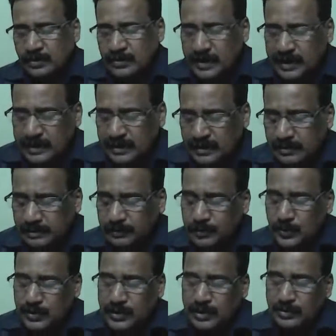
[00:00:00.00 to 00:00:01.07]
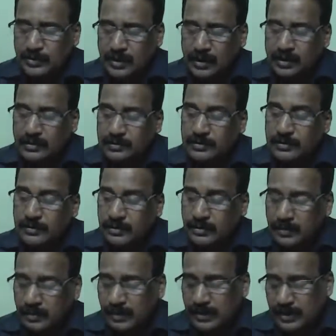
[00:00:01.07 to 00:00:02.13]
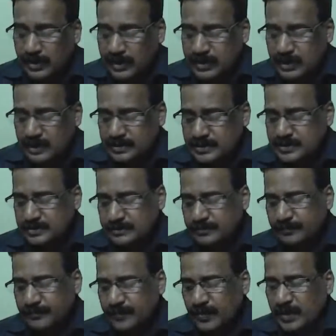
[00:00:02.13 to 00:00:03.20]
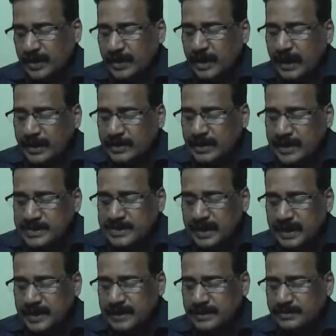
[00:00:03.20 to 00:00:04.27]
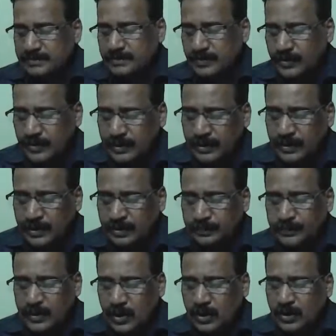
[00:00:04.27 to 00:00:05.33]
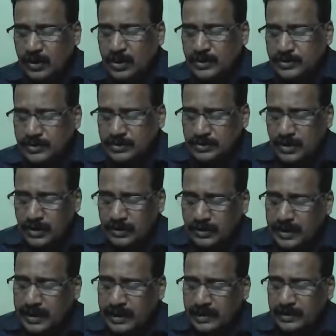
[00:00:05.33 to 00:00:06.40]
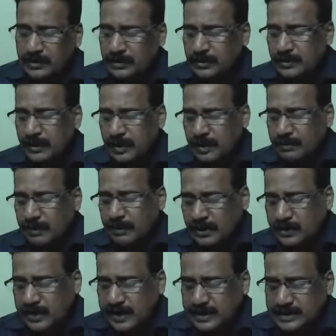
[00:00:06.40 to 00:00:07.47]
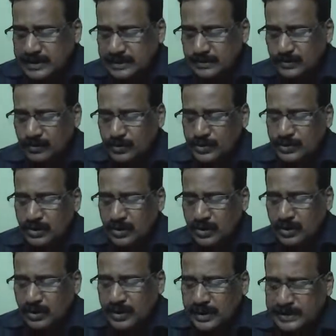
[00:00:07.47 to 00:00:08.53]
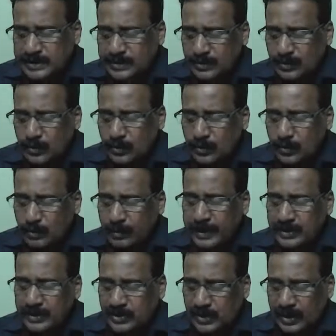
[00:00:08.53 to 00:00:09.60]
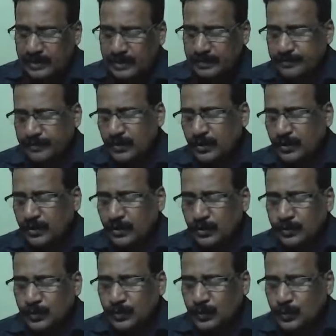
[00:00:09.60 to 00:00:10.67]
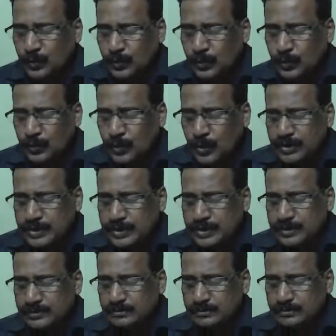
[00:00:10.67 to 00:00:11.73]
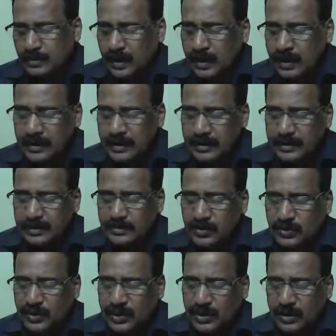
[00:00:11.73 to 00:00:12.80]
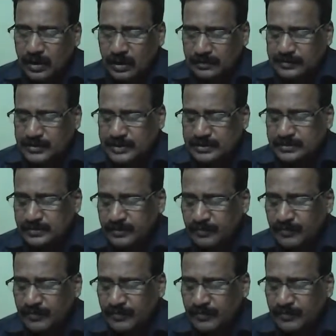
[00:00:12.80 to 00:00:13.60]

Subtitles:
Then proceed to the result. In a right hand side, products contain a matrix whose order is 2 by 3, 2 rows and 3 columns.